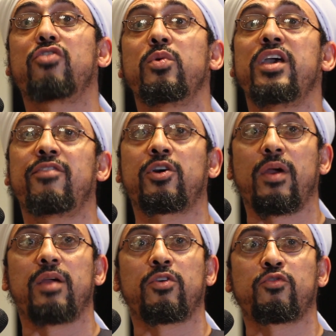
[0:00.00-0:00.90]
So we have a
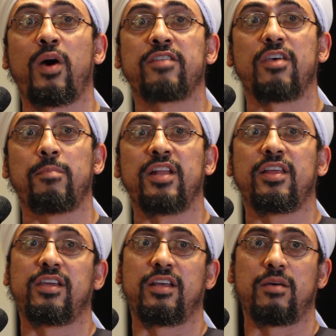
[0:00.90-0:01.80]
great
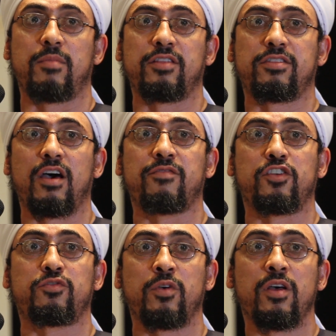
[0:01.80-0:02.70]
responsibility in the month of
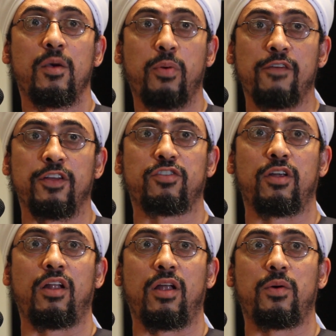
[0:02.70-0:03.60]
this Prophet
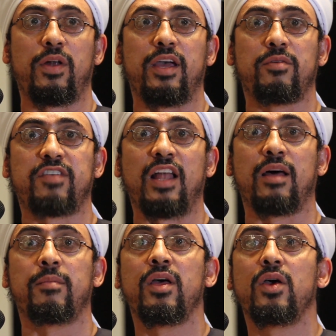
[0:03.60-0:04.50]
sallallahu alayhi
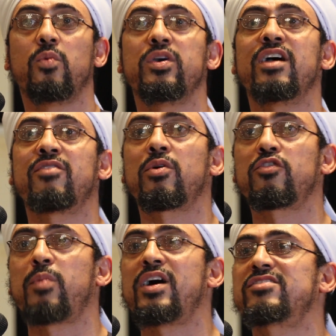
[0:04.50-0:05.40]
wa sallam. We have a
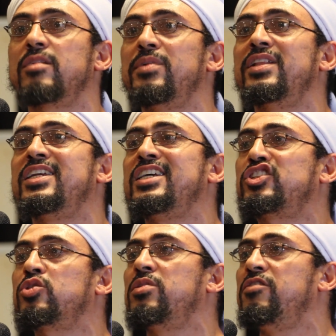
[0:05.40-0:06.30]
responsibility
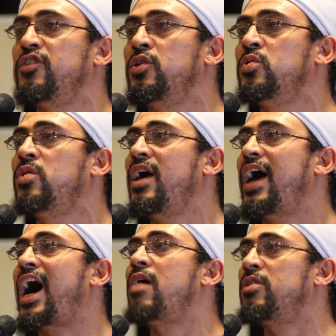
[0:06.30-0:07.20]
to review
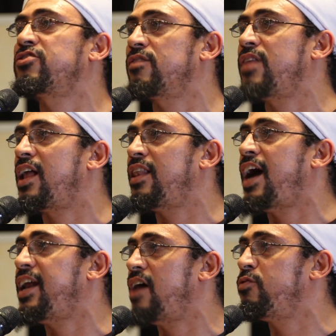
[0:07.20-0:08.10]
how much of that
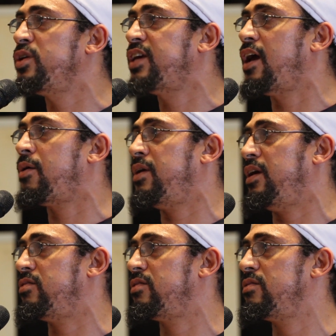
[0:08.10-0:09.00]
light have we
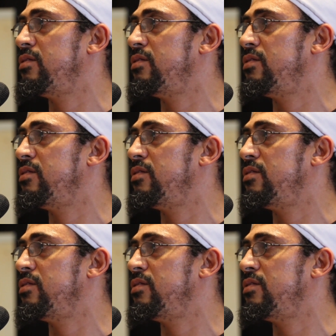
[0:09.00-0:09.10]
carried.